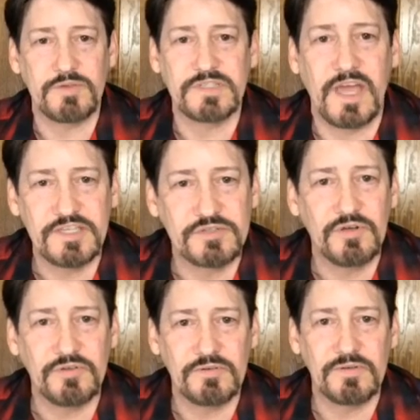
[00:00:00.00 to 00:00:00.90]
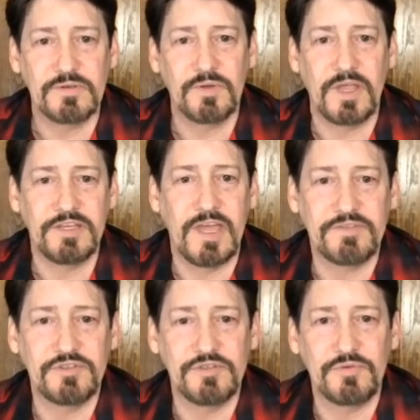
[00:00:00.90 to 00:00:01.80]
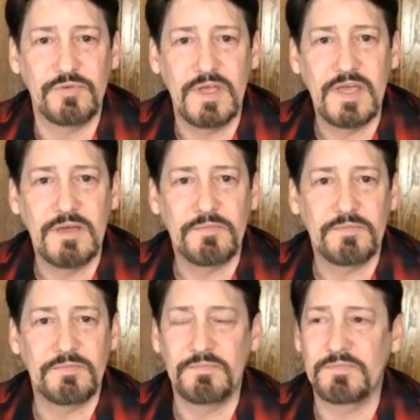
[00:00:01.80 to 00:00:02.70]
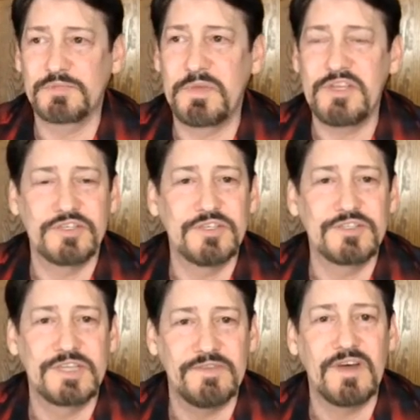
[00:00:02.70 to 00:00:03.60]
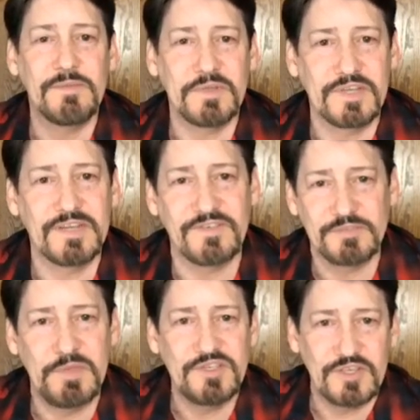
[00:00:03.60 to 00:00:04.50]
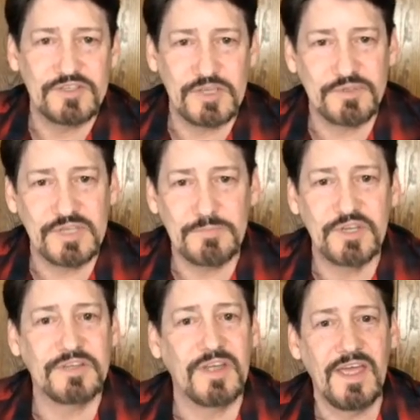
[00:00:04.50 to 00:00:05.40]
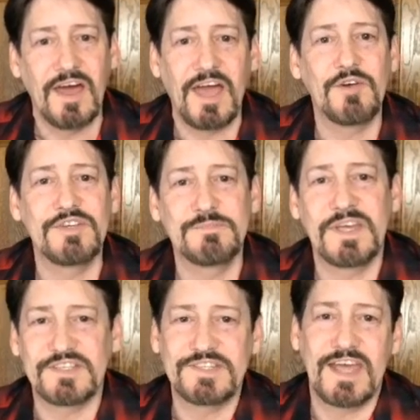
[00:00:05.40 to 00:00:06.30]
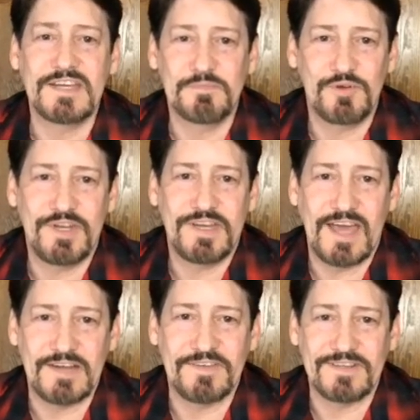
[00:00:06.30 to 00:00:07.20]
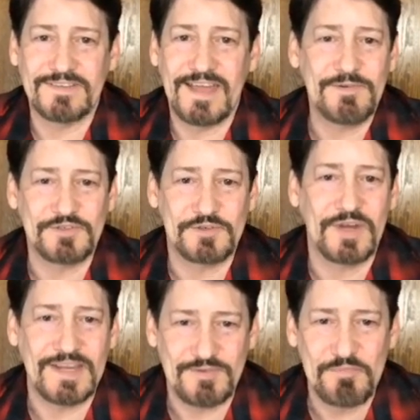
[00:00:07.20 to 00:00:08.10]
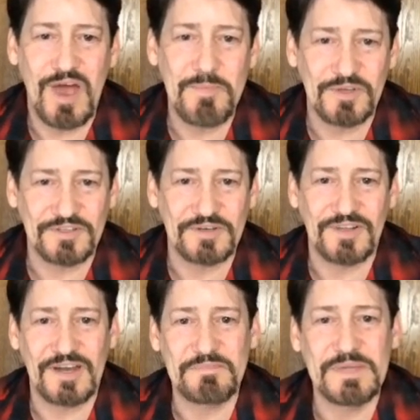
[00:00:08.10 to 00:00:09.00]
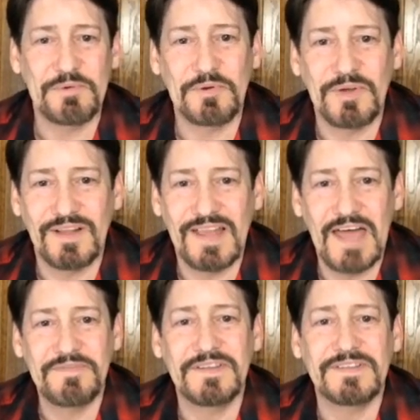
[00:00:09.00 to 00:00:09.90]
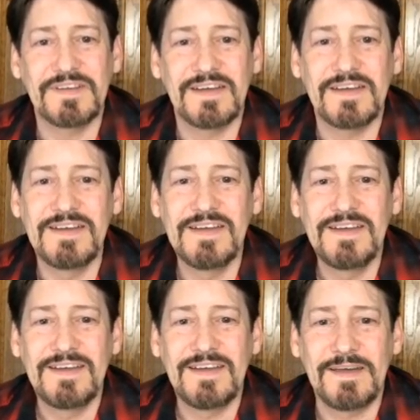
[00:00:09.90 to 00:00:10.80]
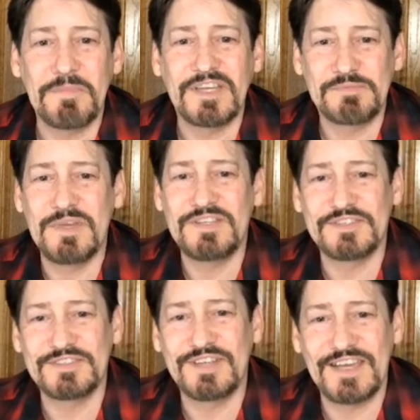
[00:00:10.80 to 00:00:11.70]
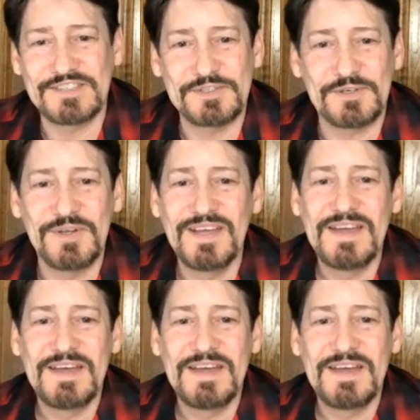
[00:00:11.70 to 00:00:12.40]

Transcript: was in high school and you have to do speeches, give up and give a speech on some subject, I always made a stand-up routine out of it. That was great. It was popular. A lot of people laughing at my speeches in high school.